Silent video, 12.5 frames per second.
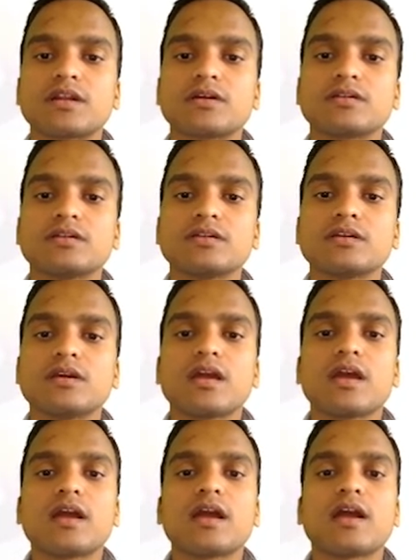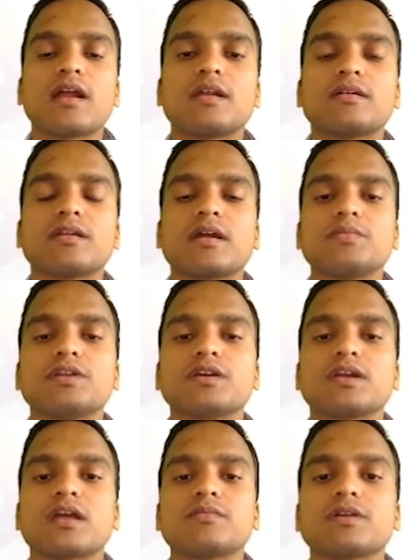category, and
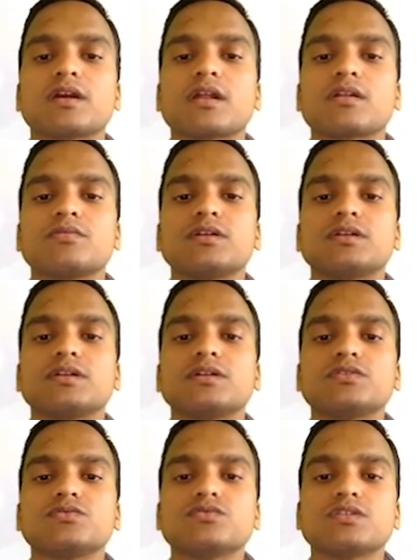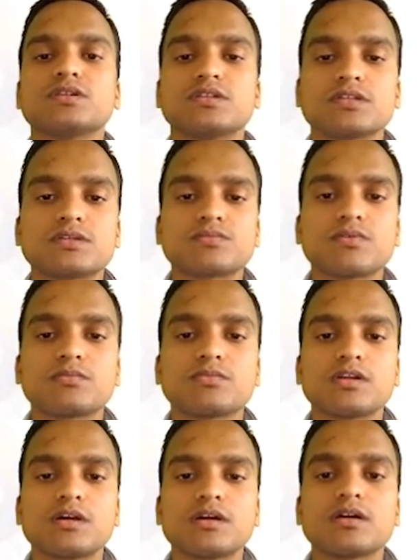MD can be calculated using this
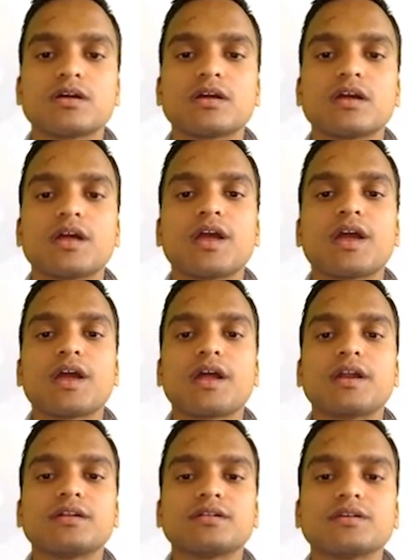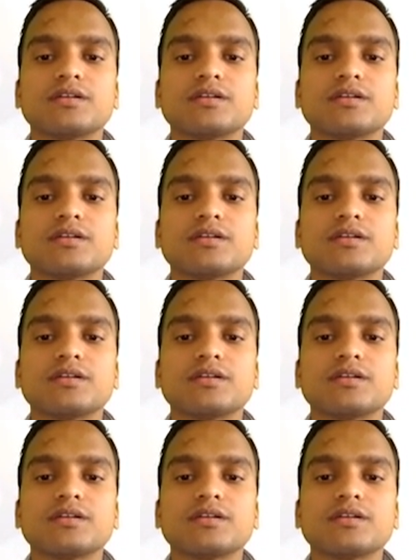formula, and